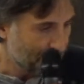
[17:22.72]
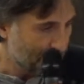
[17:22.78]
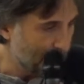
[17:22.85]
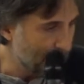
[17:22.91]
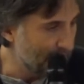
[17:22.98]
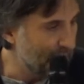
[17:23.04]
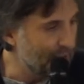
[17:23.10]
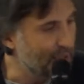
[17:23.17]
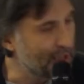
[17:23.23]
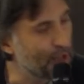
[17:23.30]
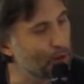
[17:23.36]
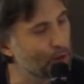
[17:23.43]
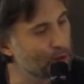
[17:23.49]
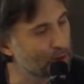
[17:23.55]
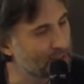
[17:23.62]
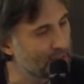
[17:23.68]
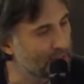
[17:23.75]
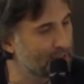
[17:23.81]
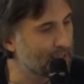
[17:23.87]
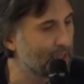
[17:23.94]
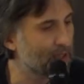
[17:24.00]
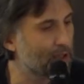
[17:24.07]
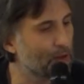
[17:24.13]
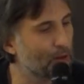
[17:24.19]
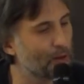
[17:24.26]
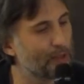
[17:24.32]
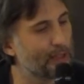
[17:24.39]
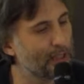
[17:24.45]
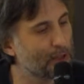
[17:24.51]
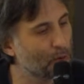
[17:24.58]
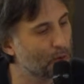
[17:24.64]
And he also said that
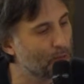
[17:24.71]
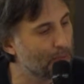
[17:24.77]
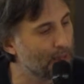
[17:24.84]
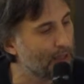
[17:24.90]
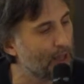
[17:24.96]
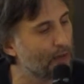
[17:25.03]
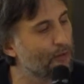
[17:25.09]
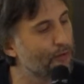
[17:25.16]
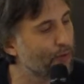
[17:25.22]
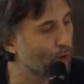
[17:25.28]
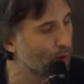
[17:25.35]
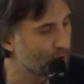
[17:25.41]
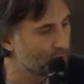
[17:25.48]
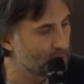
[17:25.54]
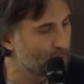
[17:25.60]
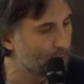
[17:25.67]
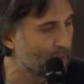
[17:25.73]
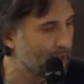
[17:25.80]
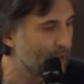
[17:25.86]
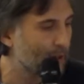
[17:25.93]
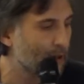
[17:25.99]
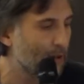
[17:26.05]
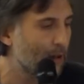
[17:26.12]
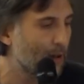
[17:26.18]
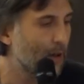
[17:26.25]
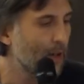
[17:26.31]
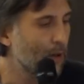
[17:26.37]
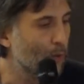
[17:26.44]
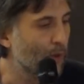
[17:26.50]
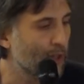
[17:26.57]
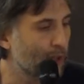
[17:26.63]
this could be enforced by
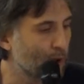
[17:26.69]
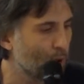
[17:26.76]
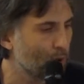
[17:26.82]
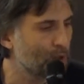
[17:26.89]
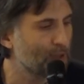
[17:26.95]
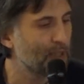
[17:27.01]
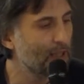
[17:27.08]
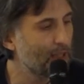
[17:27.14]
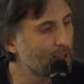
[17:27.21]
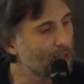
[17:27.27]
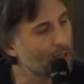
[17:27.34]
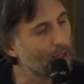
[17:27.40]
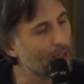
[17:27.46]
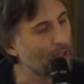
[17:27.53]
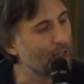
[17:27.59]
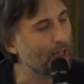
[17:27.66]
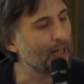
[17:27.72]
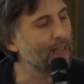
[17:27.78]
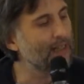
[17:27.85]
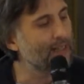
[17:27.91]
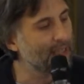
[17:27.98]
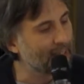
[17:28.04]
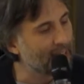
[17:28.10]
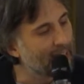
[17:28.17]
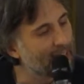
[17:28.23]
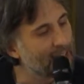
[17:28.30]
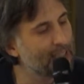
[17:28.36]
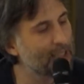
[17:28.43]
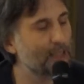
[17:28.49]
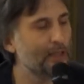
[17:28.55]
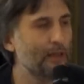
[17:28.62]
what he calls
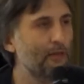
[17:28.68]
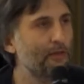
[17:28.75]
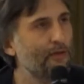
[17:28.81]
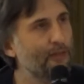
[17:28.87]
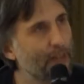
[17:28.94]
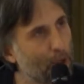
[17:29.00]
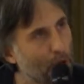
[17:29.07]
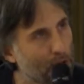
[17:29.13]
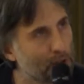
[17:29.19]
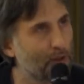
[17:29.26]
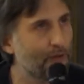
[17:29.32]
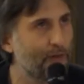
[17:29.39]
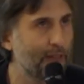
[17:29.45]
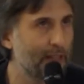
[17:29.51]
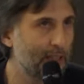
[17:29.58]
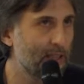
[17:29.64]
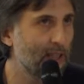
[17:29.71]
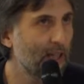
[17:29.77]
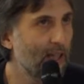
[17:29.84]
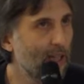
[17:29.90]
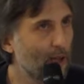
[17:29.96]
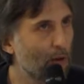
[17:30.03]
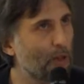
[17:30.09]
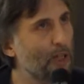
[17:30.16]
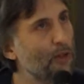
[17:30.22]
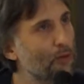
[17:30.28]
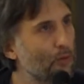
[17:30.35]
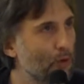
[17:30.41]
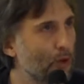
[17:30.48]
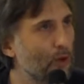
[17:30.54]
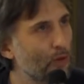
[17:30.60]
anti-realist philosophies. Well,
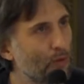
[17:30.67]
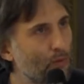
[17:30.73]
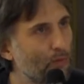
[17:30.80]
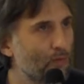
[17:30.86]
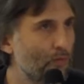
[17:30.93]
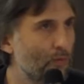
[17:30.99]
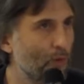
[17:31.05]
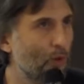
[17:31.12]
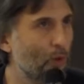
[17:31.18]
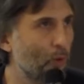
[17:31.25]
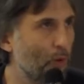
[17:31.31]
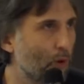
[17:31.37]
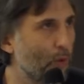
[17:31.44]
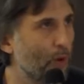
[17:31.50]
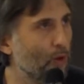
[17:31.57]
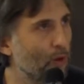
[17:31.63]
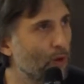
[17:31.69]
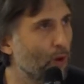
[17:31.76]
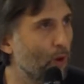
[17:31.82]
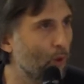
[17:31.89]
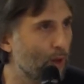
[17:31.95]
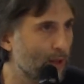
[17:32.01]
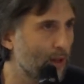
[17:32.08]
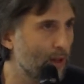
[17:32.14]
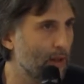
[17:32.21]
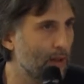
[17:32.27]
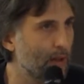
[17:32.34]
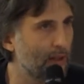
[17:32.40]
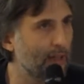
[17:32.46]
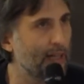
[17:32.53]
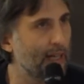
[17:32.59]
we all know what
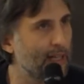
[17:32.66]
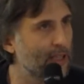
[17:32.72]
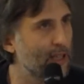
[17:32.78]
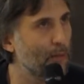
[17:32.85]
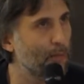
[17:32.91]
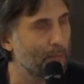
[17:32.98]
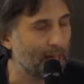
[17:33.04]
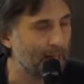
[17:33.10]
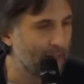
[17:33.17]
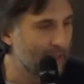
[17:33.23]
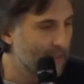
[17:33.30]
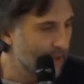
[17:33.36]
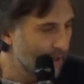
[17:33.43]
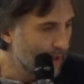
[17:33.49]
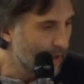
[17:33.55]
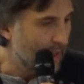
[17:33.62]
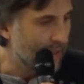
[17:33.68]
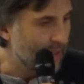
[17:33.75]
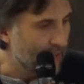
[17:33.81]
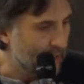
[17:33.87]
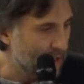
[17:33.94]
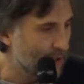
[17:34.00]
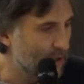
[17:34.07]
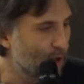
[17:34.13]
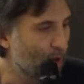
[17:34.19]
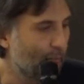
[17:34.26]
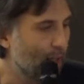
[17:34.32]
he has in mind, I guess.